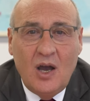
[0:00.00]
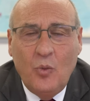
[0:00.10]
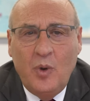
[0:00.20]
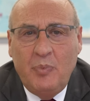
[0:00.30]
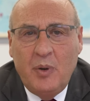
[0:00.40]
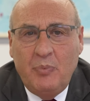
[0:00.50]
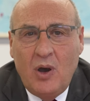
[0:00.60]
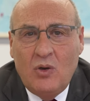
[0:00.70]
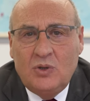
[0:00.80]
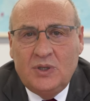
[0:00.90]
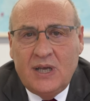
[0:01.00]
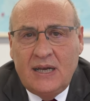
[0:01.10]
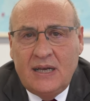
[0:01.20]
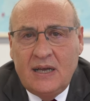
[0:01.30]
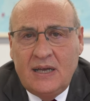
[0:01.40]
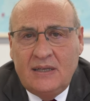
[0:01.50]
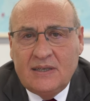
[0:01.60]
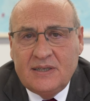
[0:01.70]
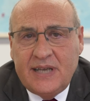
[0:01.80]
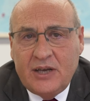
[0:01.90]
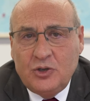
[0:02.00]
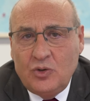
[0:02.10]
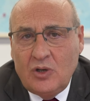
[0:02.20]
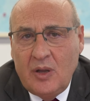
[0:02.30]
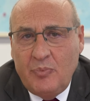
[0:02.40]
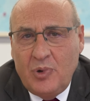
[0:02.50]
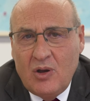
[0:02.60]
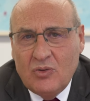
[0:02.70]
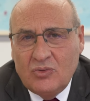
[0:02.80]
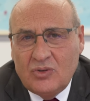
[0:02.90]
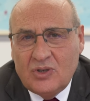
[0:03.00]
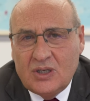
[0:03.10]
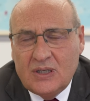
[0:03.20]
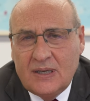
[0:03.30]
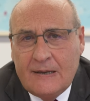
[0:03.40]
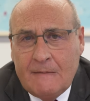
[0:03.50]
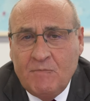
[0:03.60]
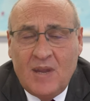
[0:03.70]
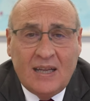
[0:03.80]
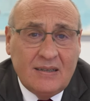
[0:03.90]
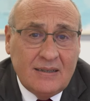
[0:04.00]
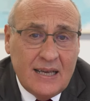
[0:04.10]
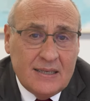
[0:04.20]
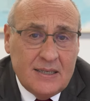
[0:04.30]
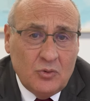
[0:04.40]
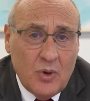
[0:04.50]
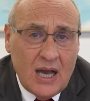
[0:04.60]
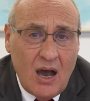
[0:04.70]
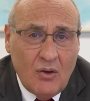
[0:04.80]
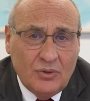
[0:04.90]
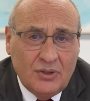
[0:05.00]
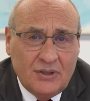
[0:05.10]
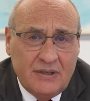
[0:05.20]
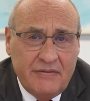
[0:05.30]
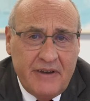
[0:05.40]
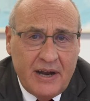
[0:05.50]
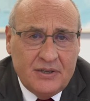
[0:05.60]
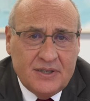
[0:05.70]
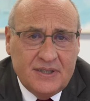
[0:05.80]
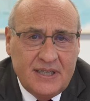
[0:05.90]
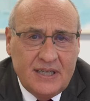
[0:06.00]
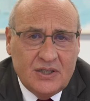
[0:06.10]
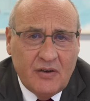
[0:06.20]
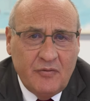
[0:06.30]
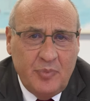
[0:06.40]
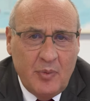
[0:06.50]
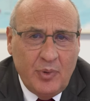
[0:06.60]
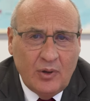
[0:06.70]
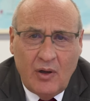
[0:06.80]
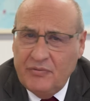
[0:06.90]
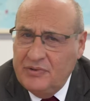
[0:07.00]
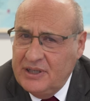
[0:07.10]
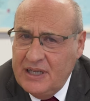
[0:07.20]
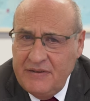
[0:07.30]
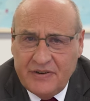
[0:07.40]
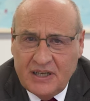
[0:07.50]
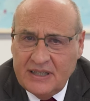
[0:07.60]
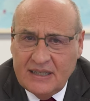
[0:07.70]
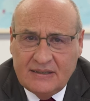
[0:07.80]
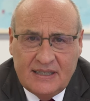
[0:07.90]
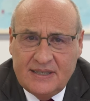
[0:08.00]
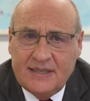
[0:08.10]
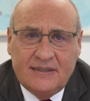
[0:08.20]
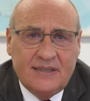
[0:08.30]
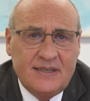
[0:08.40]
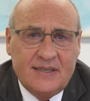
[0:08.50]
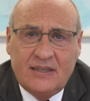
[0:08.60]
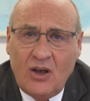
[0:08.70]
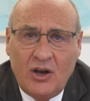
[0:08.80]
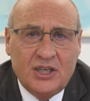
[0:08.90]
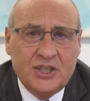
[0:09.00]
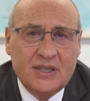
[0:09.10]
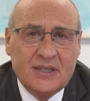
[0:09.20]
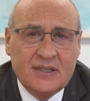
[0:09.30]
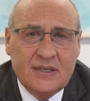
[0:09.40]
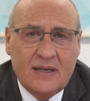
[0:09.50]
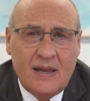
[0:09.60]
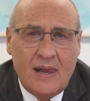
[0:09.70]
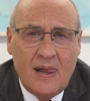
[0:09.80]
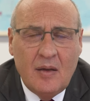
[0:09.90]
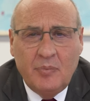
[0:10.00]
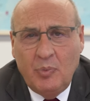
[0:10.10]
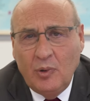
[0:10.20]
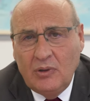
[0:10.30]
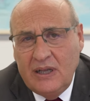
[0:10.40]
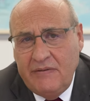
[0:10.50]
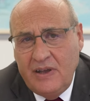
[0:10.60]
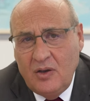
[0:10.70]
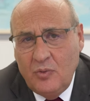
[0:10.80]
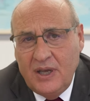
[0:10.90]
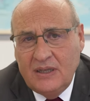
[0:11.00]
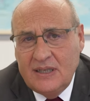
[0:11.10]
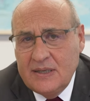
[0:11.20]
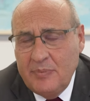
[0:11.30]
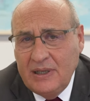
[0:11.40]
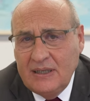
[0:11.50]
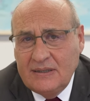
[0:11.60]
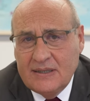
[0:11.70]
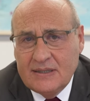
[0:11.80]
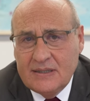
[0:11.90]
We propose an intersectional approach that takes into account the various needs of people of different ethnicities and origins, people living with disabilities,